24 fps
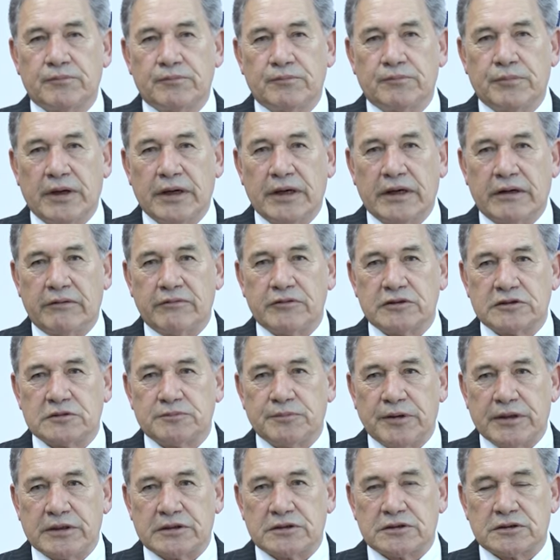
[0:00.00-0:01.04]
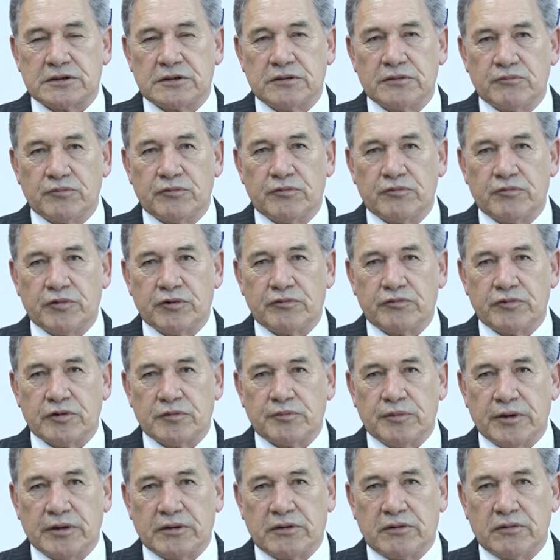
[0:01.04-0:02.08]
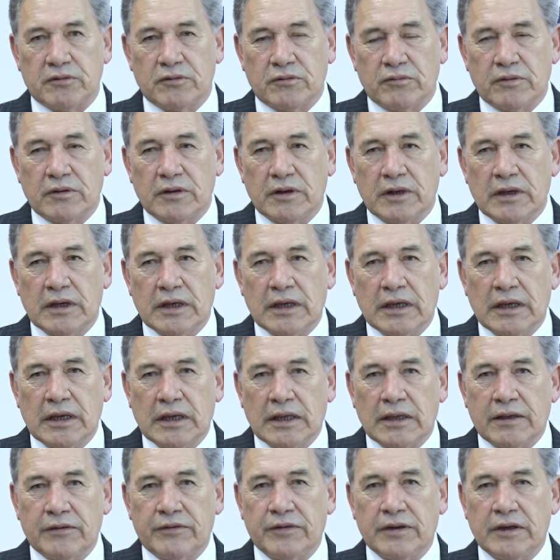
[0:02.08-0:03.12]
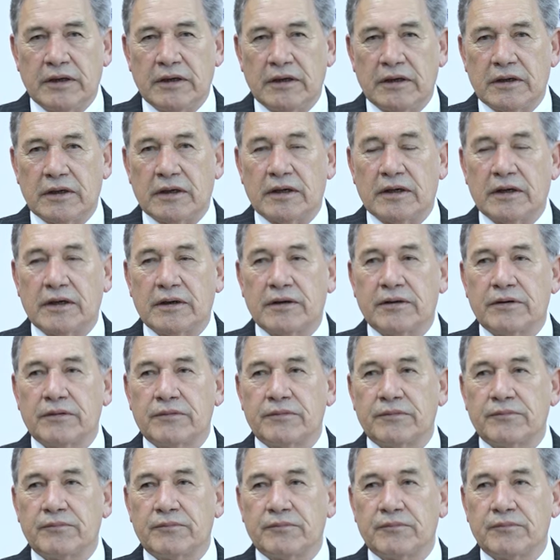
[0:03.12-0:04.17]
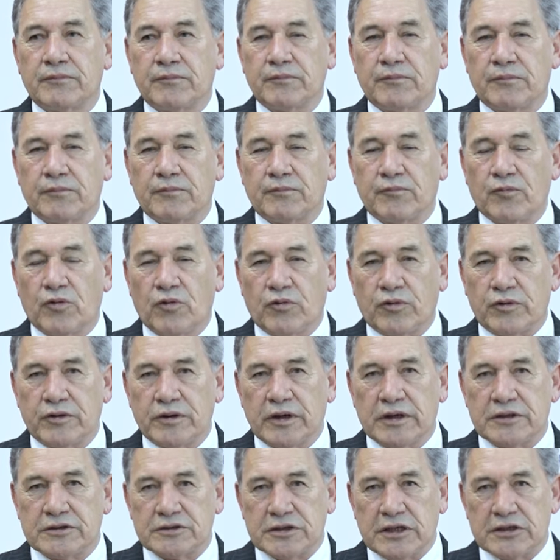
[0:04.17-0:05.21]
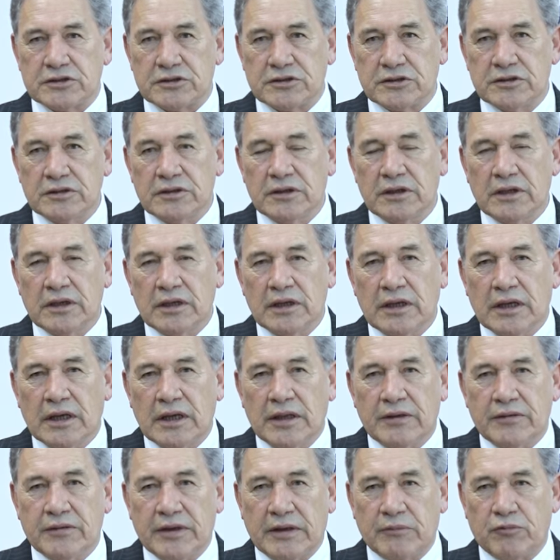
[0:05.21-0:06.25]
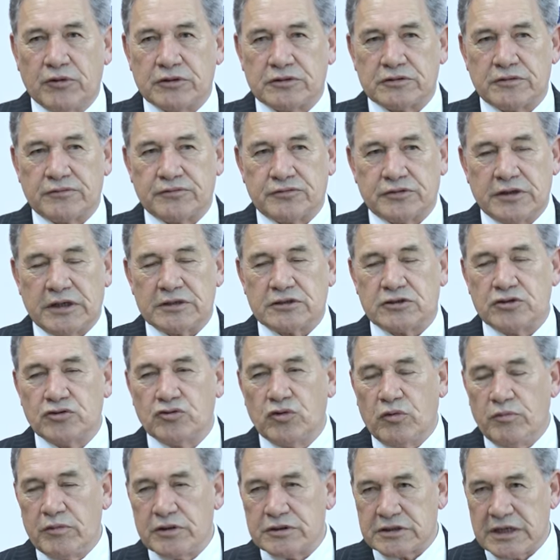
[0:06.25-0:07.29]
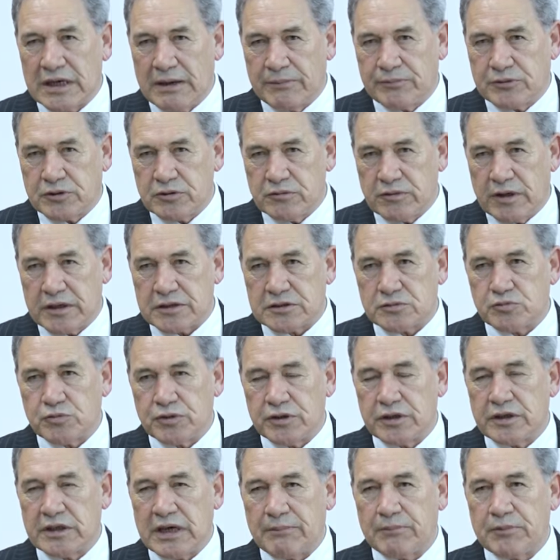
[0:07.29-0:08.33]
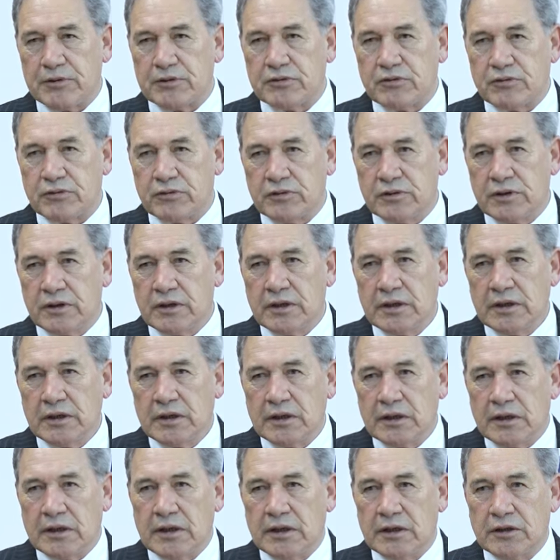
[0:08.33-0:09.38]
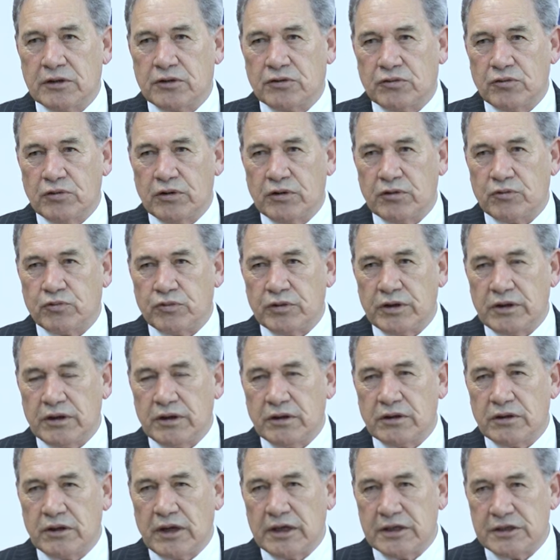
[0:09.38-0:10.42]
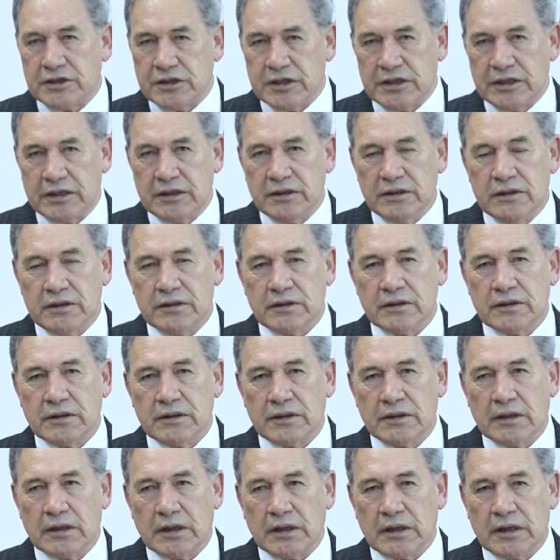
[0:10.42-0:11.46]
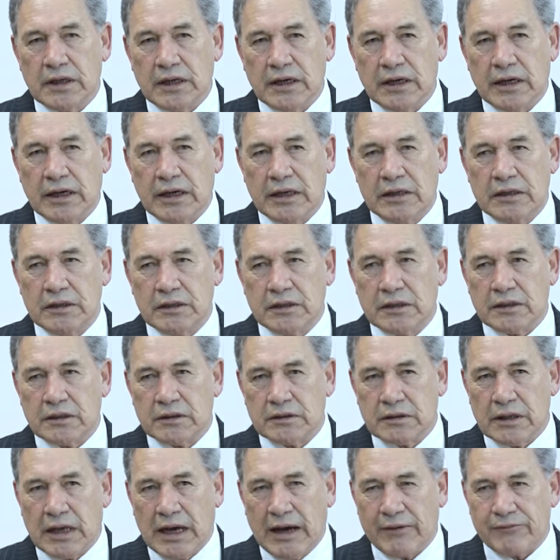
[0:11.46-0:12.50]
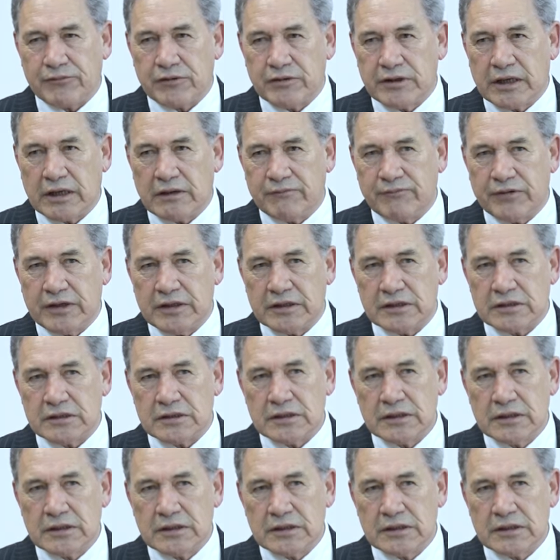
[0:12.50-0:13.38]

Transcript: pay our respects with respect to the organisation that was of such enormous help to us when it happened on 2019. And after that event,